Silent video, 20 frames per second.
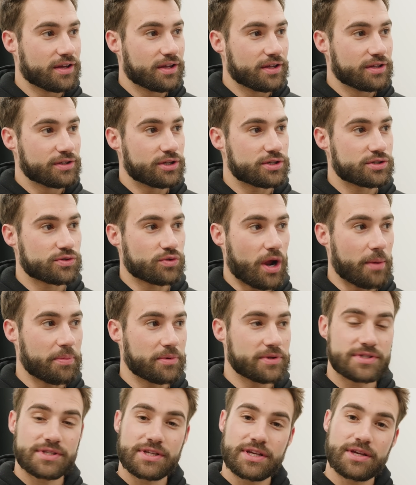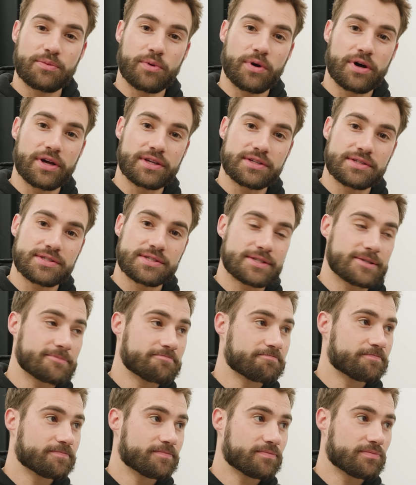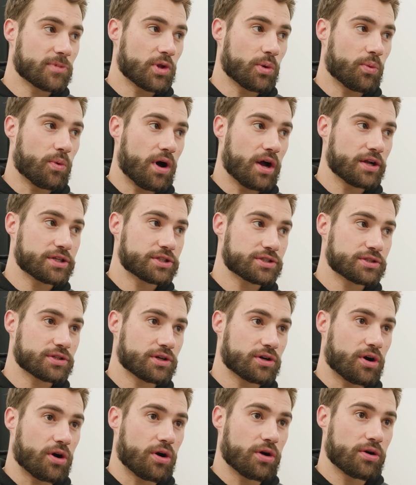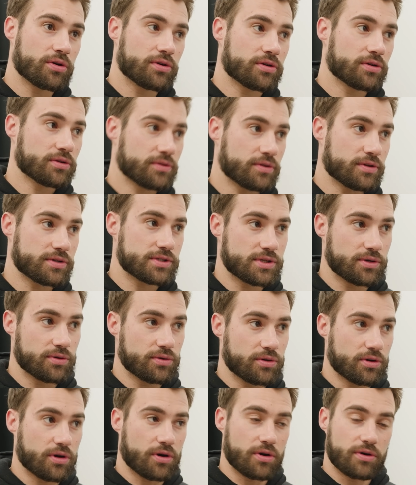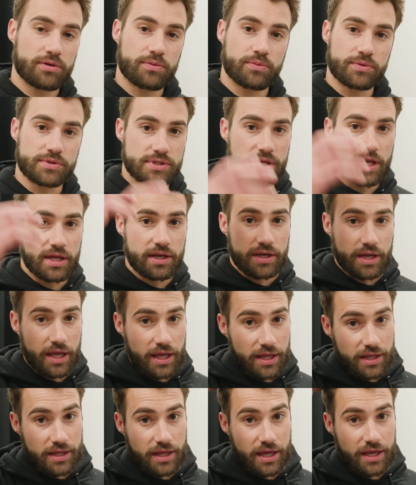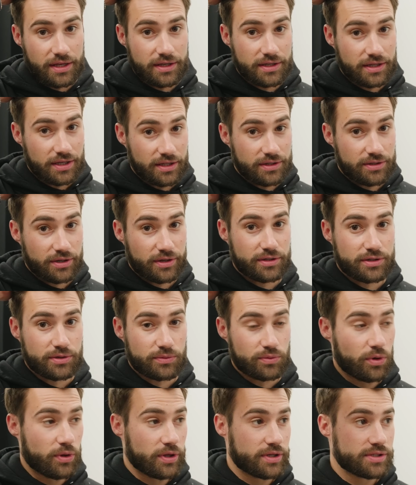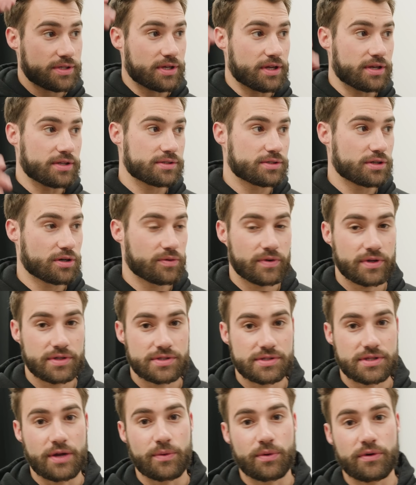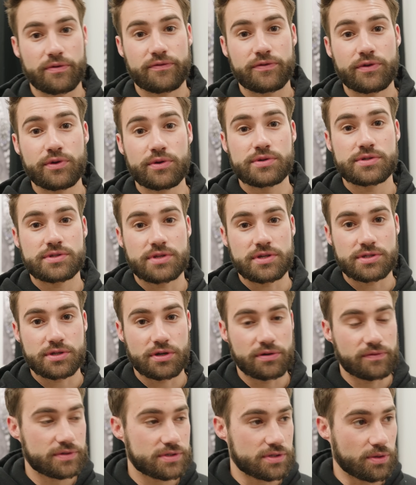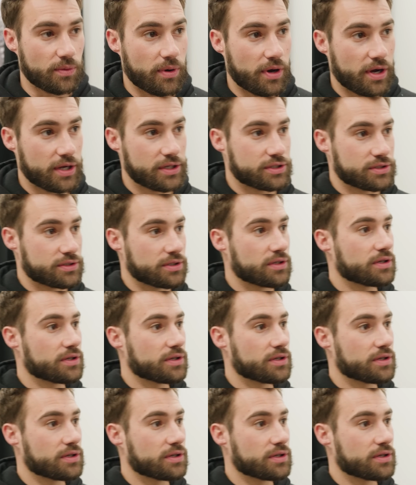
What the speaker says: discrepancy was the watch card, the serial card, was dated 88, and he took it to Rolex to get it serviced. They refused to service the watch